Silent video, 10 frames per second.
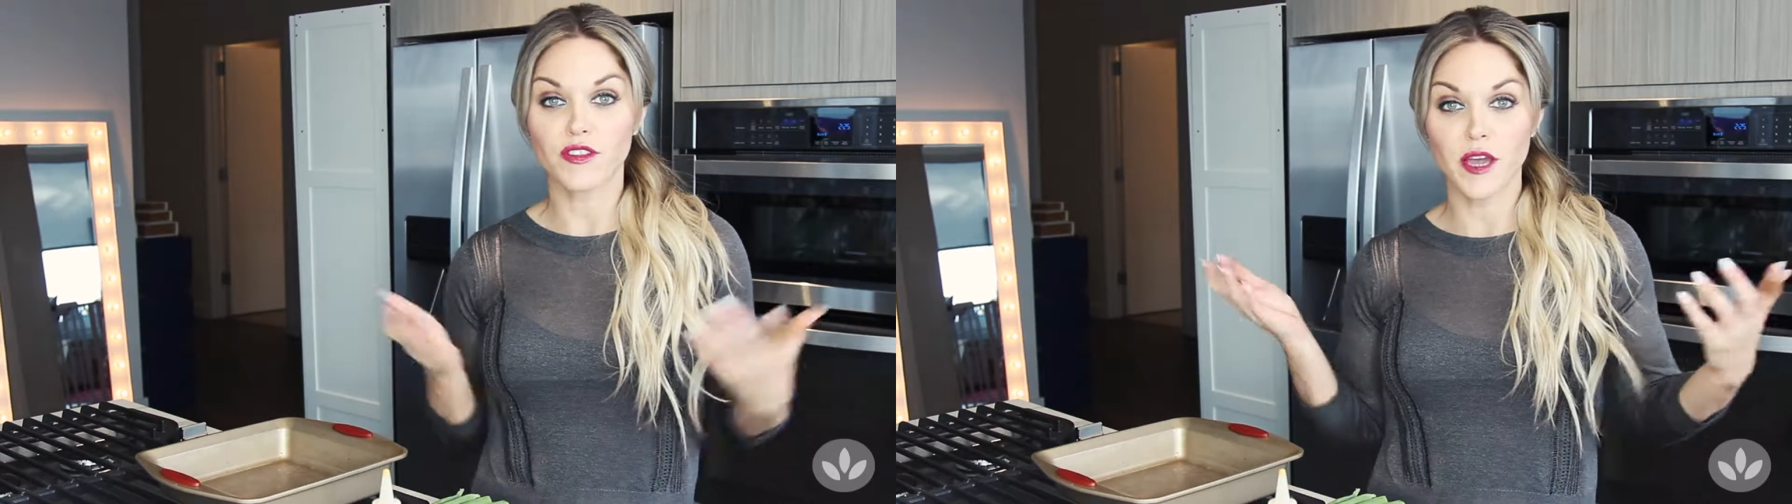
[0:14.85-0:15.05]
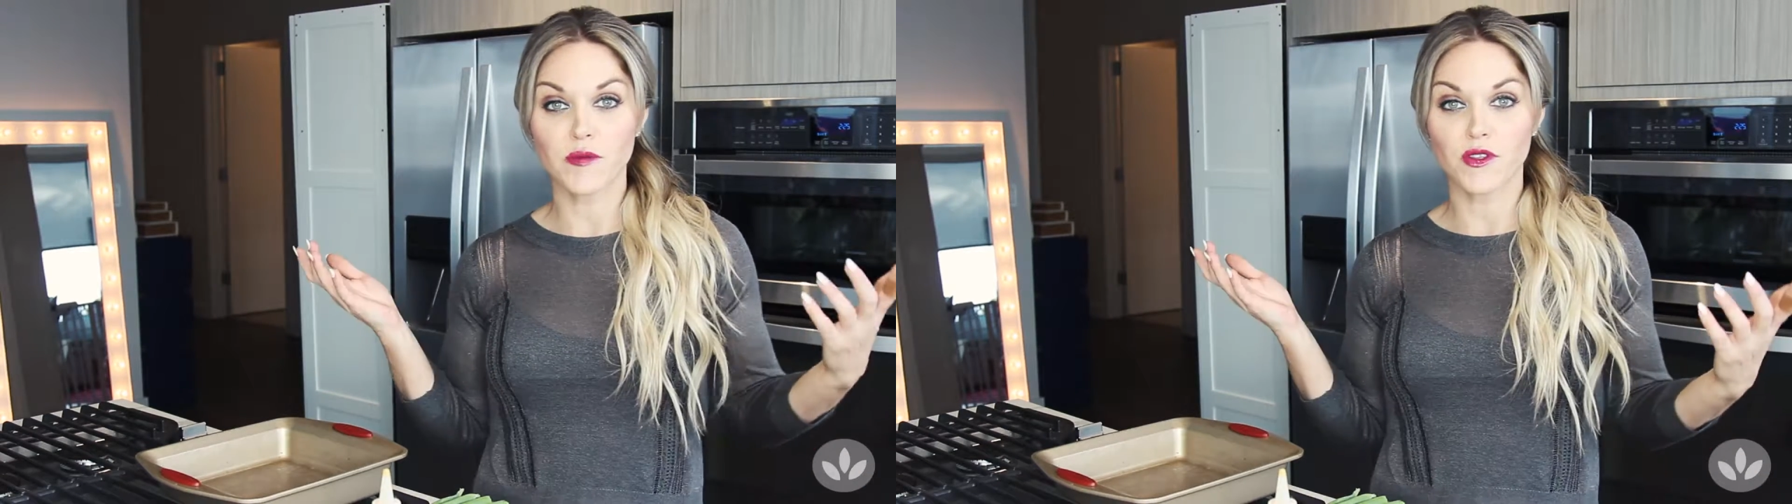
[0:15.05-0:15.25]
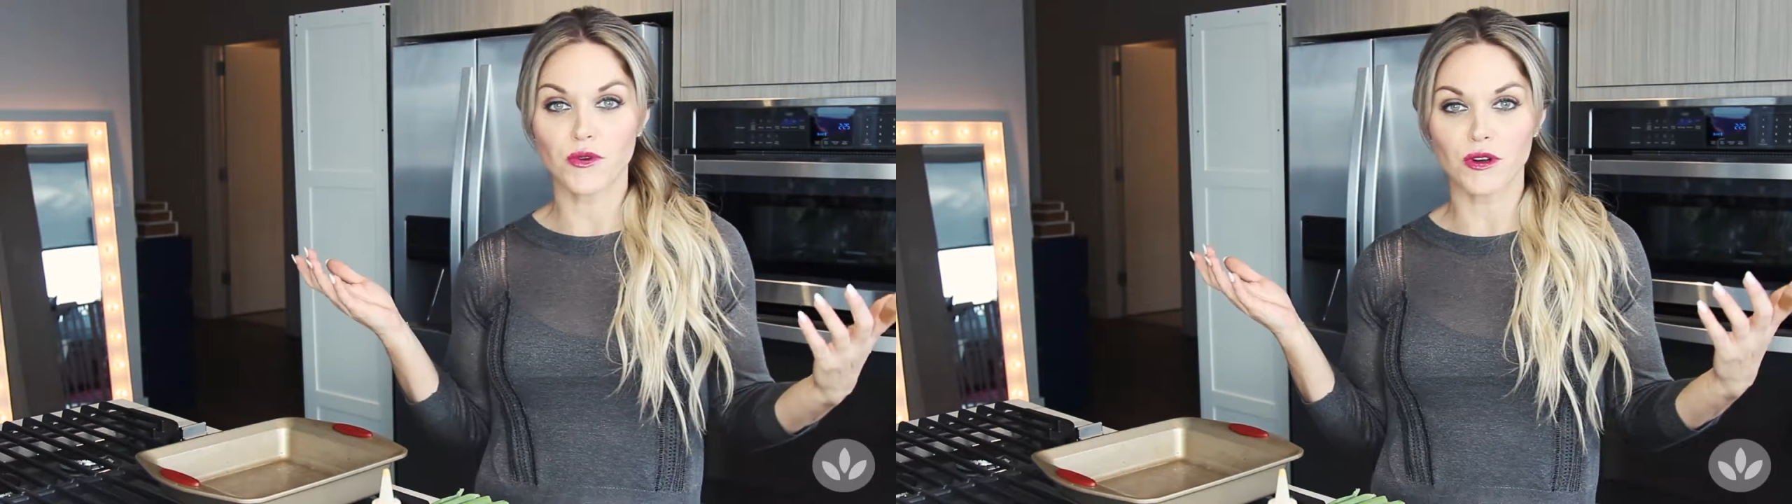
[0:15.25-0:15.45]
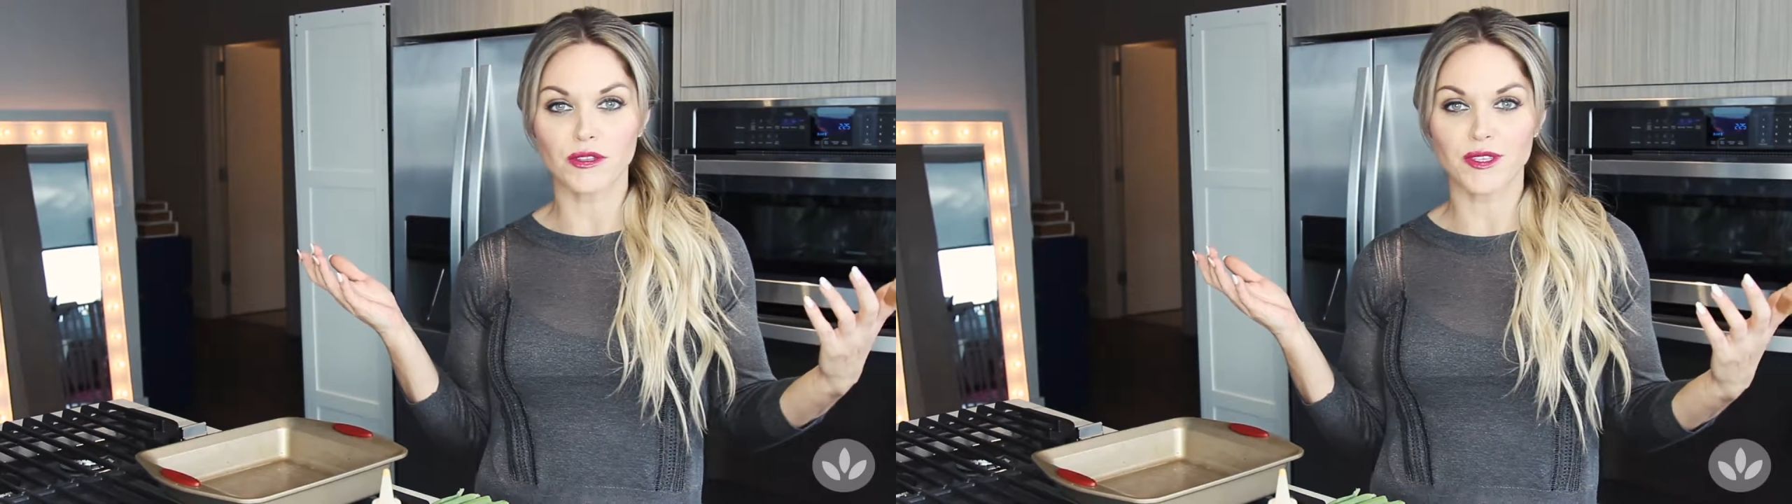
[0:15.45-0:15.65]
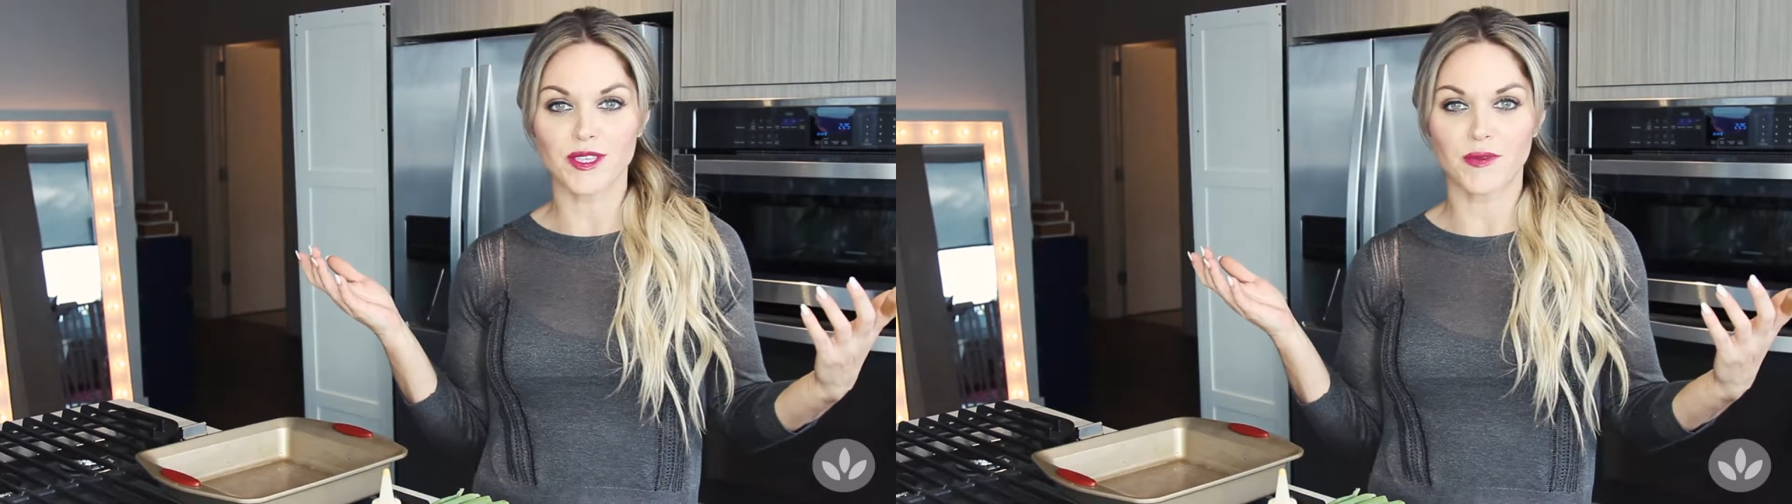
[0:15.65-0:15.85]
time in the
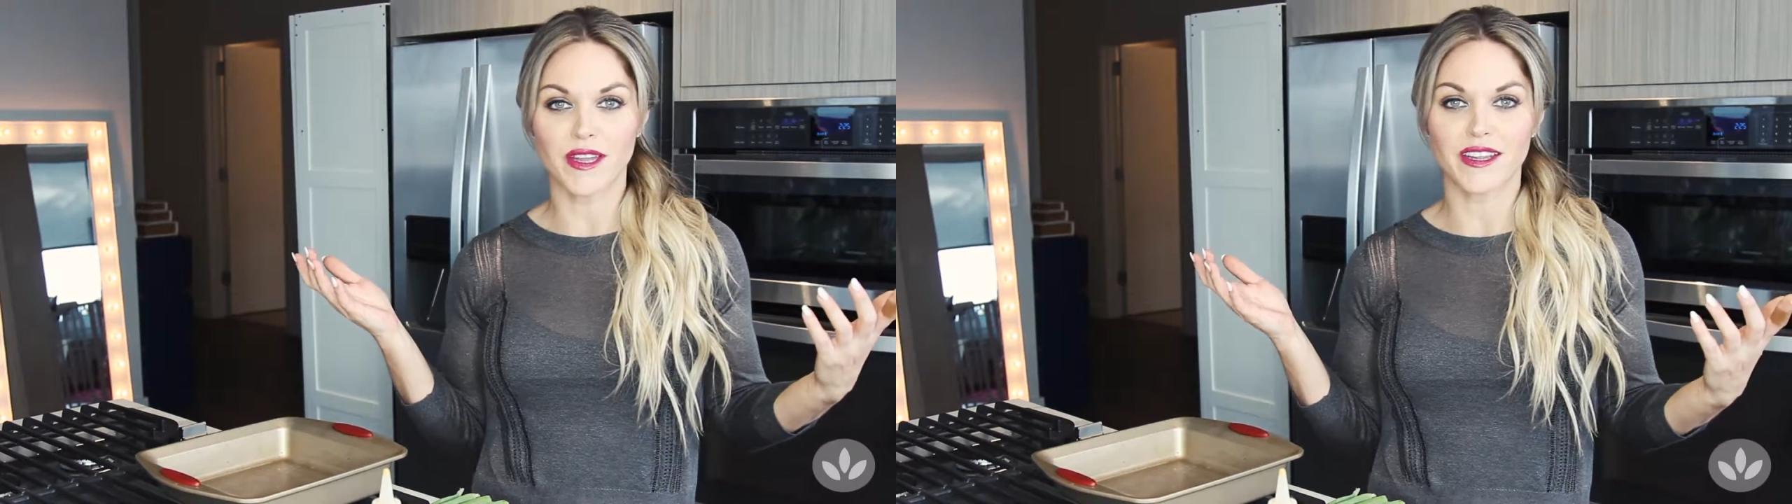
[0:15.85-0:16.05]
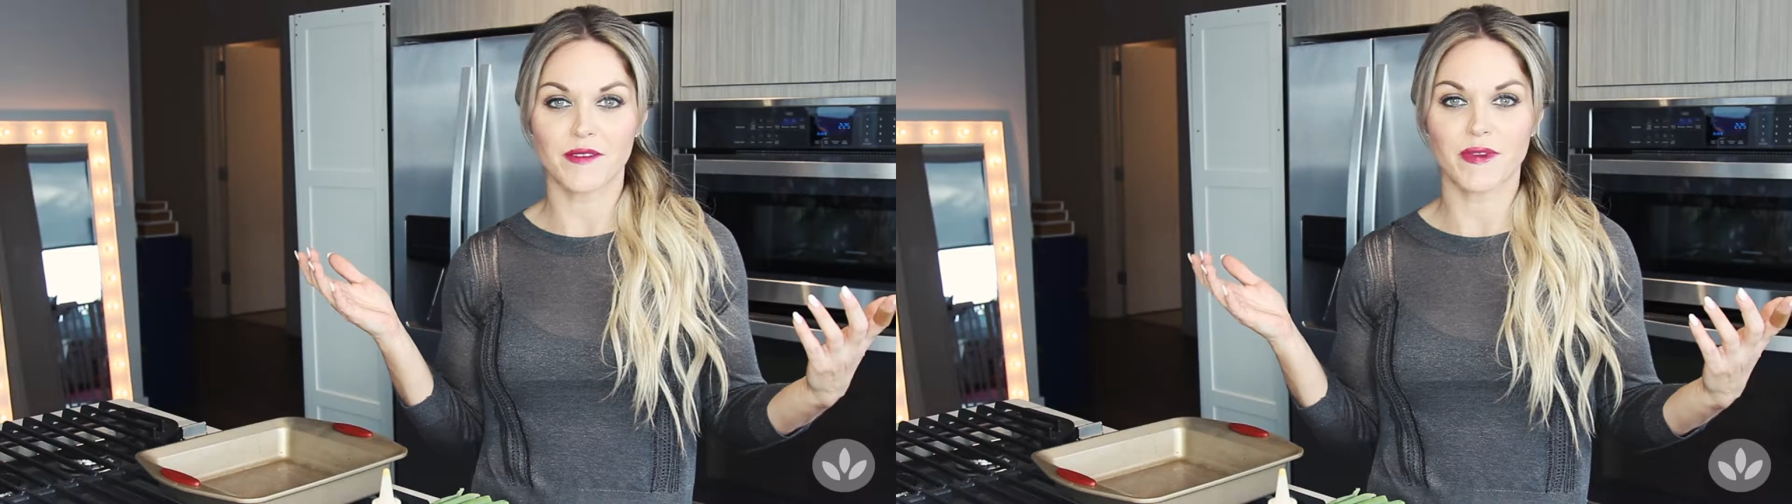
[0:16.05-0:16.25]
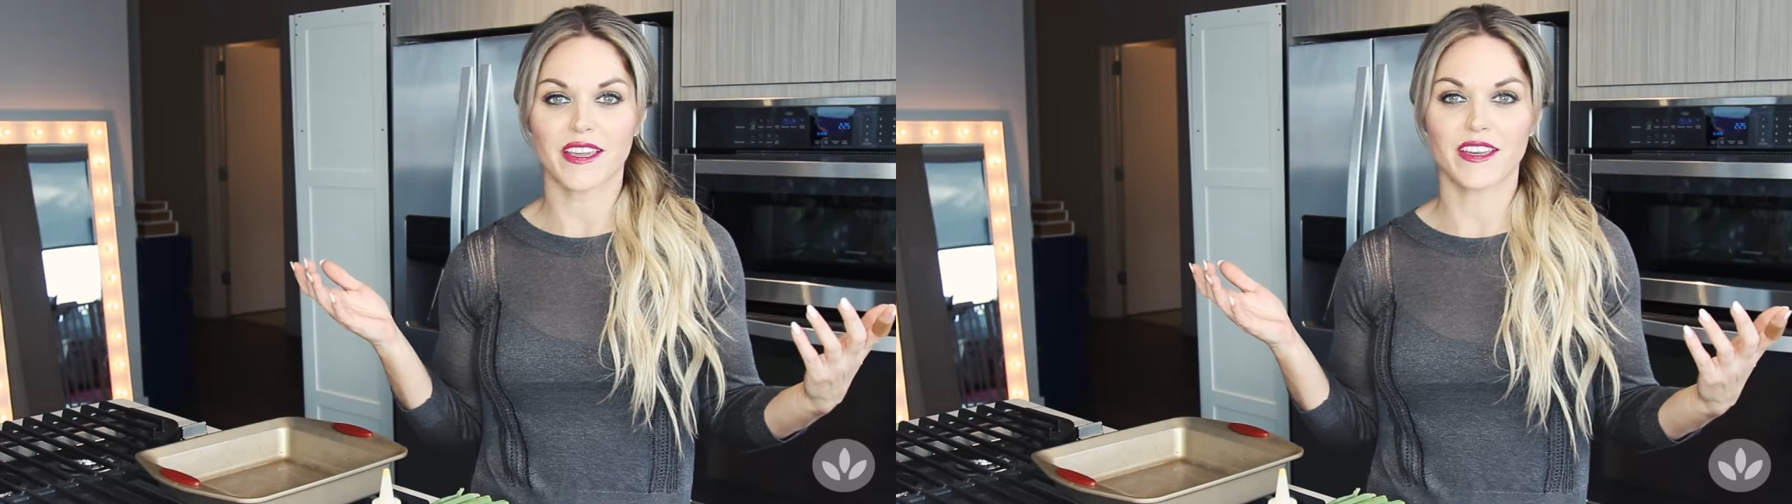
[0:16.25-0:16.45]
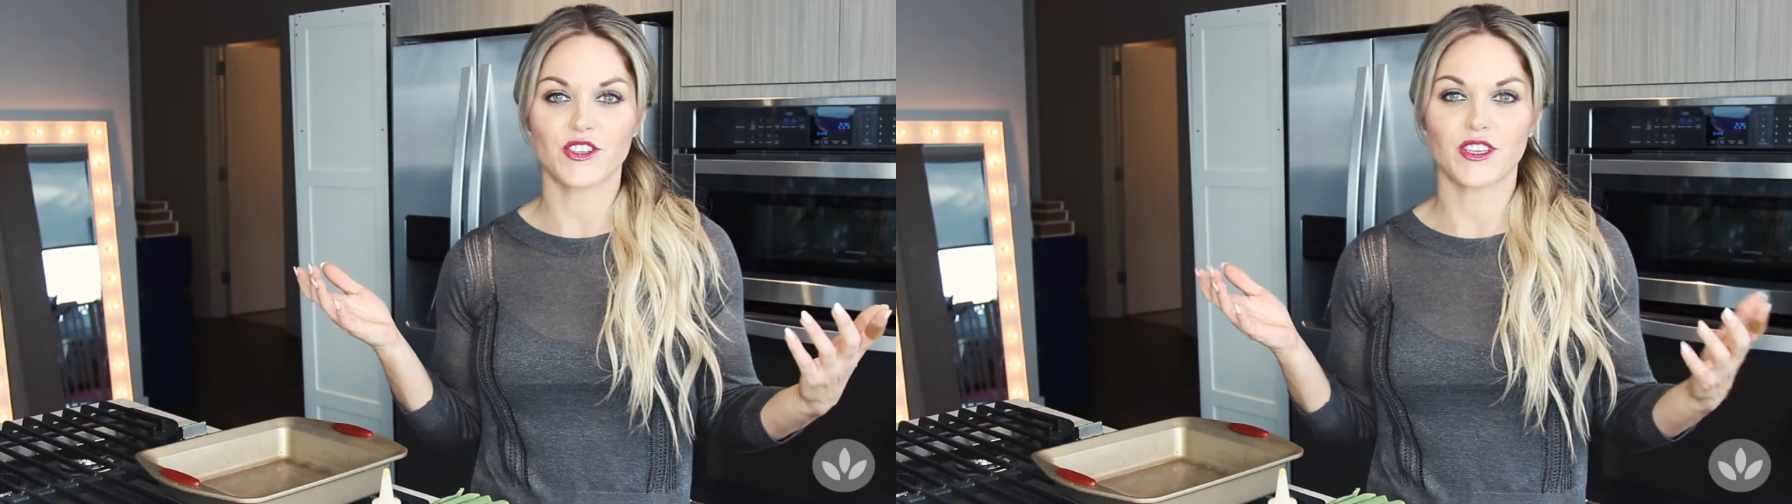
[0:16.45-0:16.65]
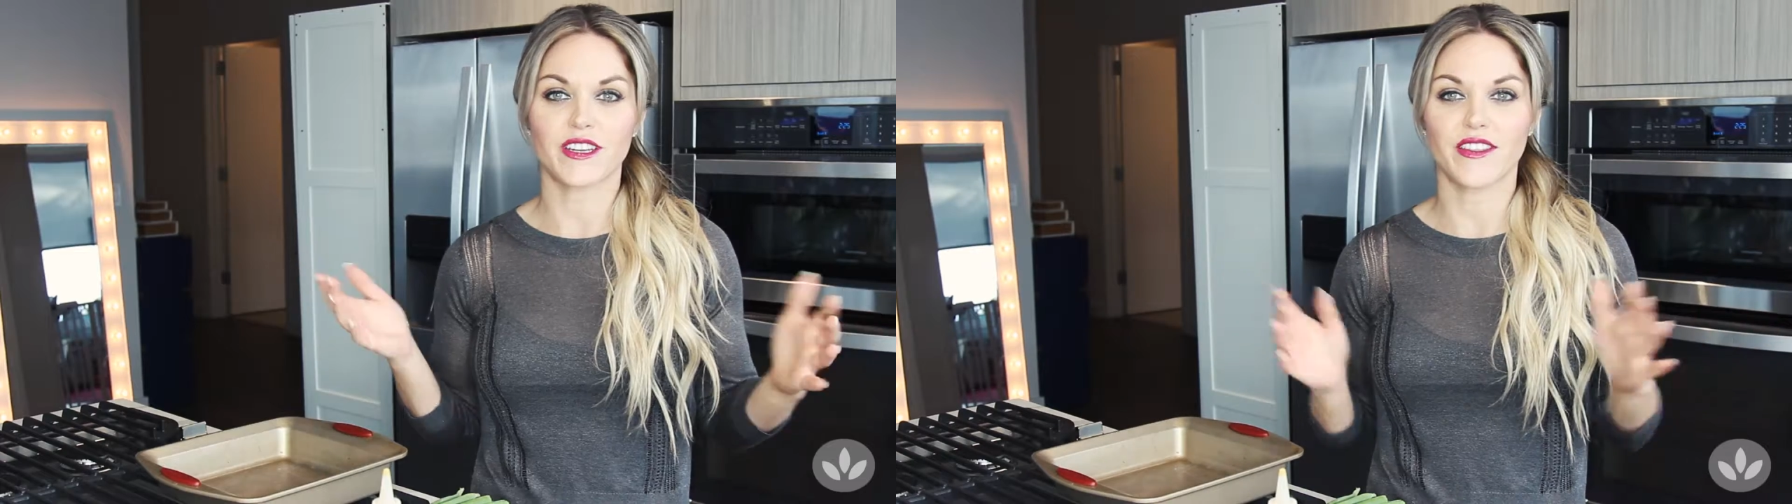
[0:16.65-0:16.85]
world to spend in my kitchen,